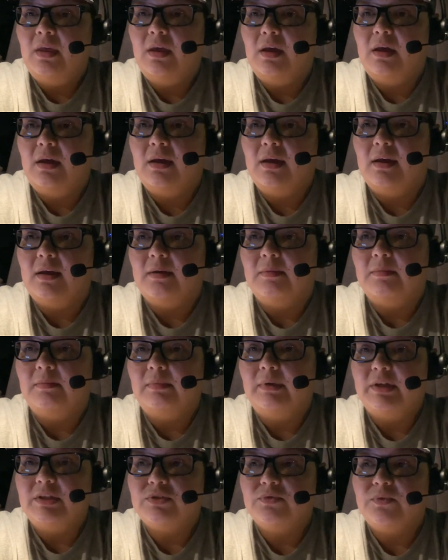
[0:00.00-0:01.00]

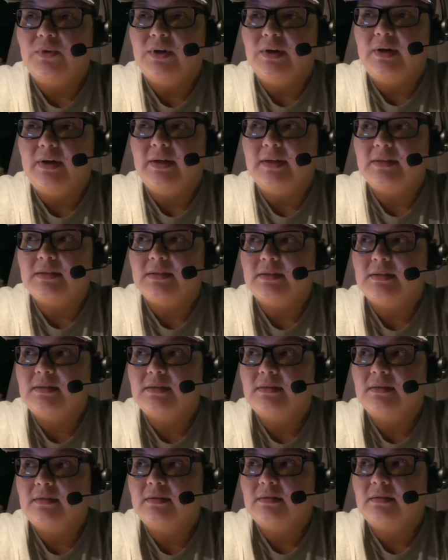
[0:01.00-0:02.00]
as far as,
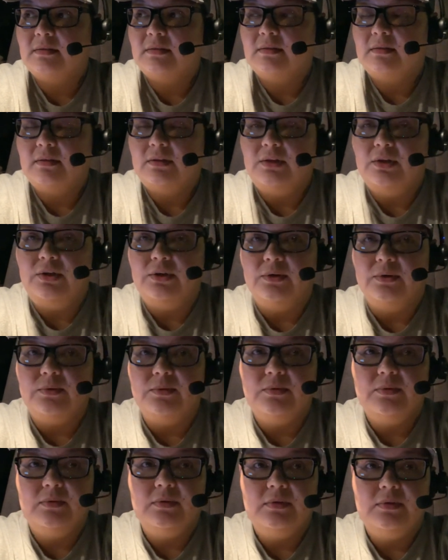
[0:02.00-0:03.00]
you know,
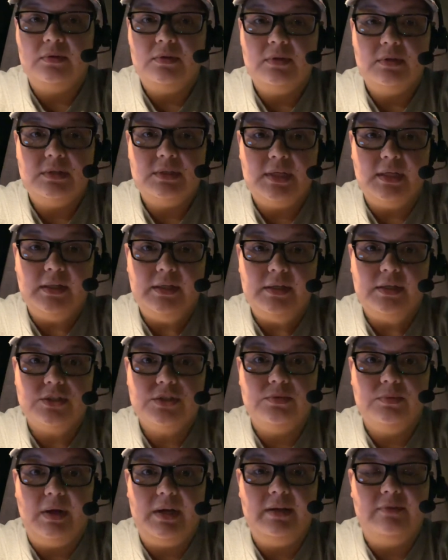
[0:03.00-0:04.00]
telling us
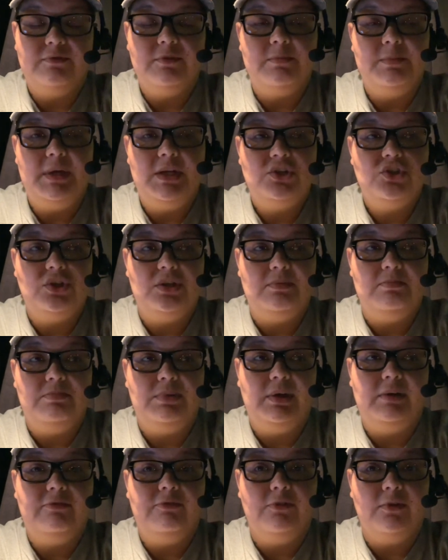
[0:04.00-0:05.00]
the right information.
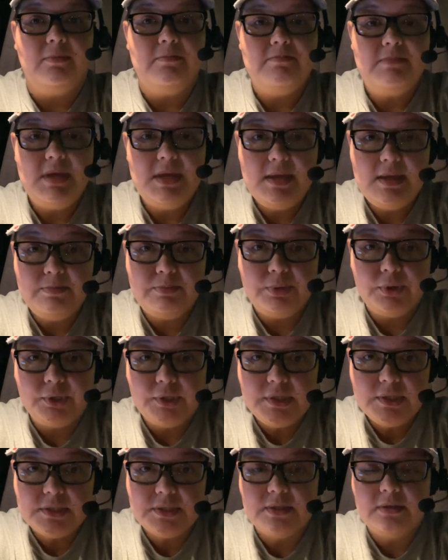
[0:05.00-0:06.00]
But for me
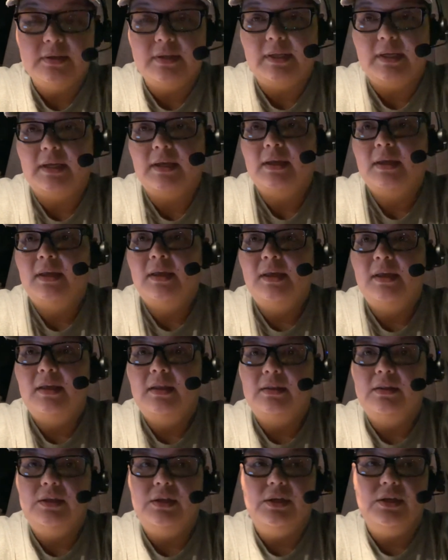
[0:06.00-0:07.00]
personally,
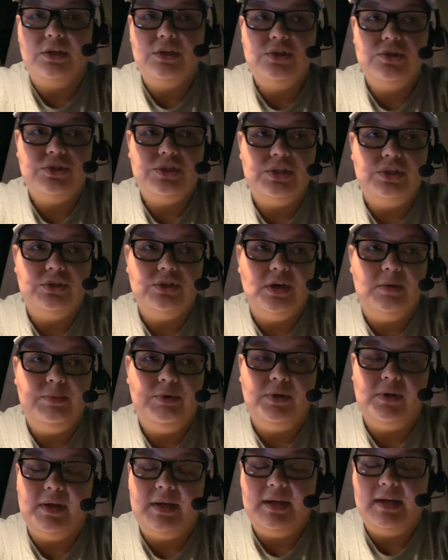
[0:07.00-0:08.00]
the Houston
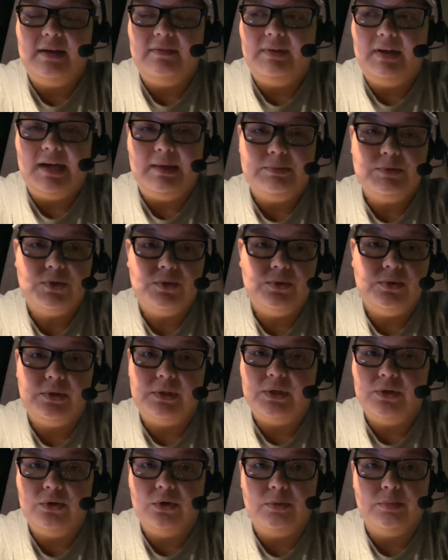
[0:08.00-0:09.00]
terminal, I have
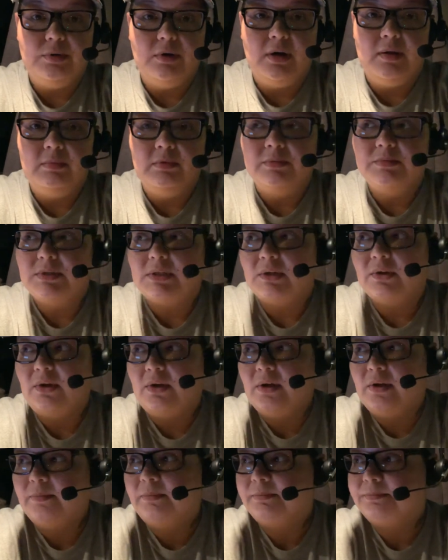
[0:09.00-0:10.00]
absolutely no problems at
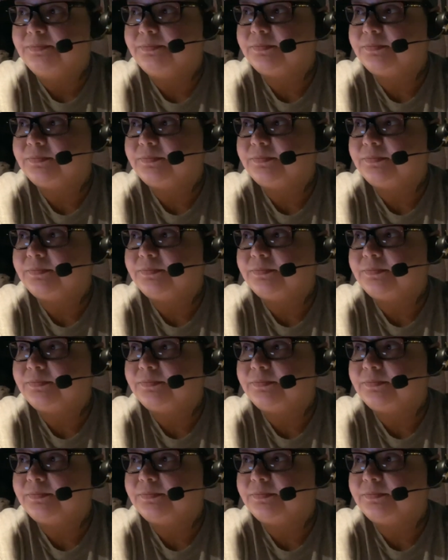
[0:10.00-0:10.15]
all.